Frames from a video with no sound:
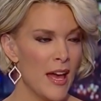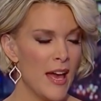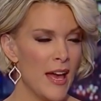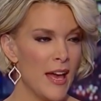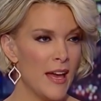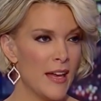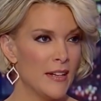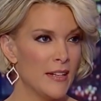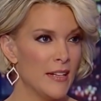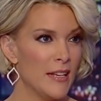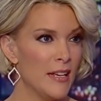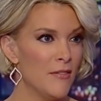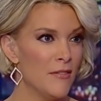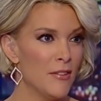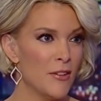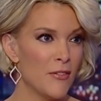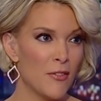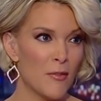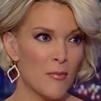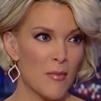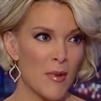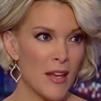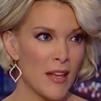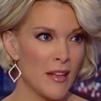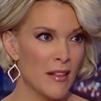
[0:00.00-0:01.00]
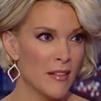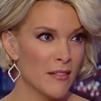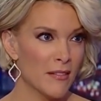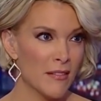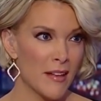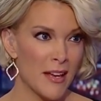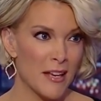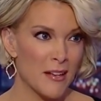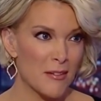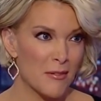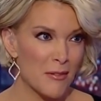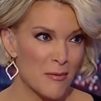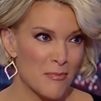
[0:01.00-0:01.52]
And even if you may
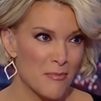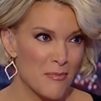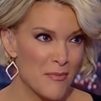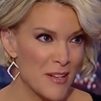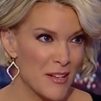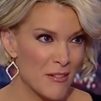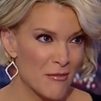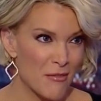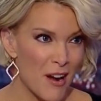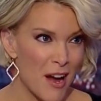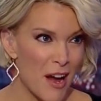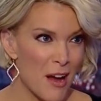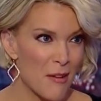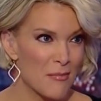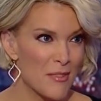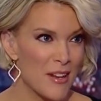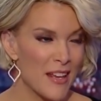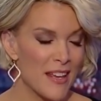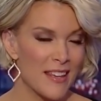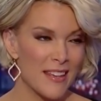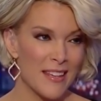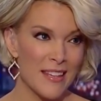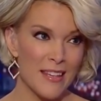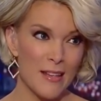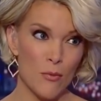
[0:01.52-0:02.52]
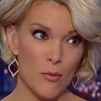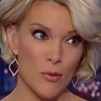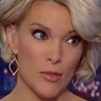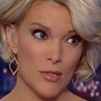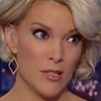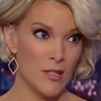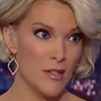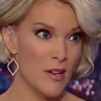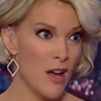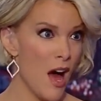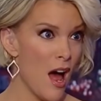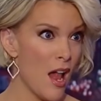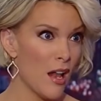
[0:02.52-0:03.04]
like Mitt Romney, he was
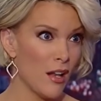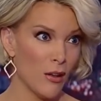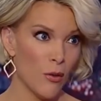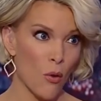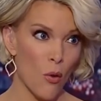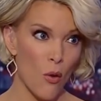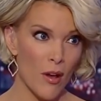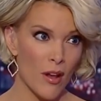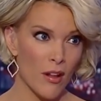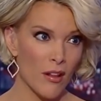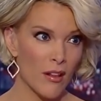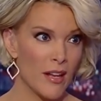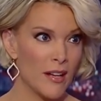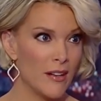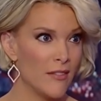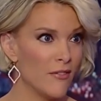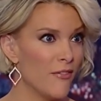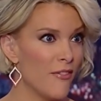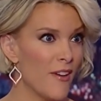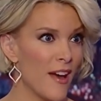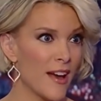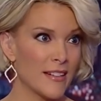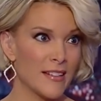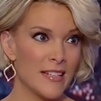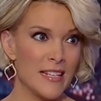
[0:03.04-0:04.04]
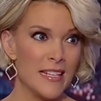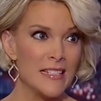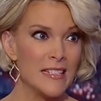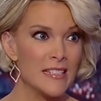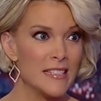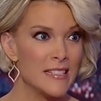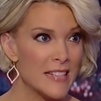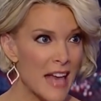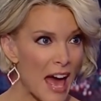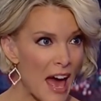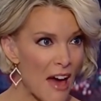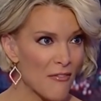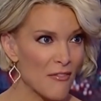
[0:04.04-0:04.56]
not loyal, and in fact, he
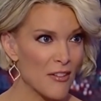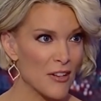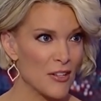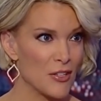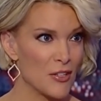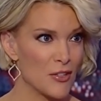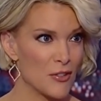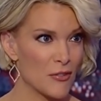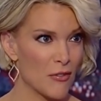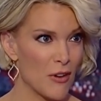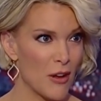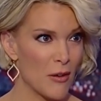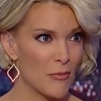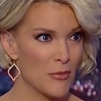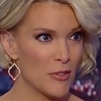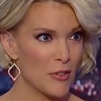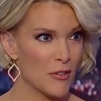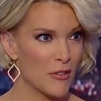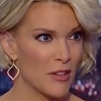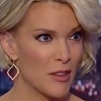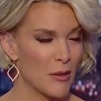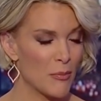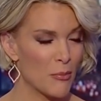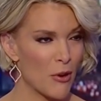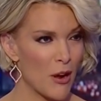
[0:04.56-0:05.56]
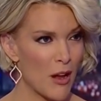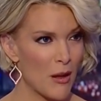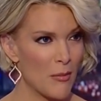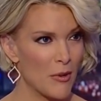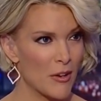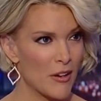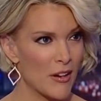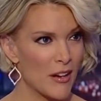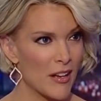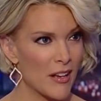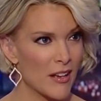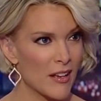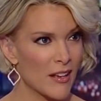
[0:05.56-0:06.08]
savaged Trump during the
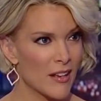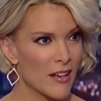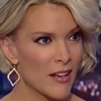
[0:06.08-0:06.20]
primary.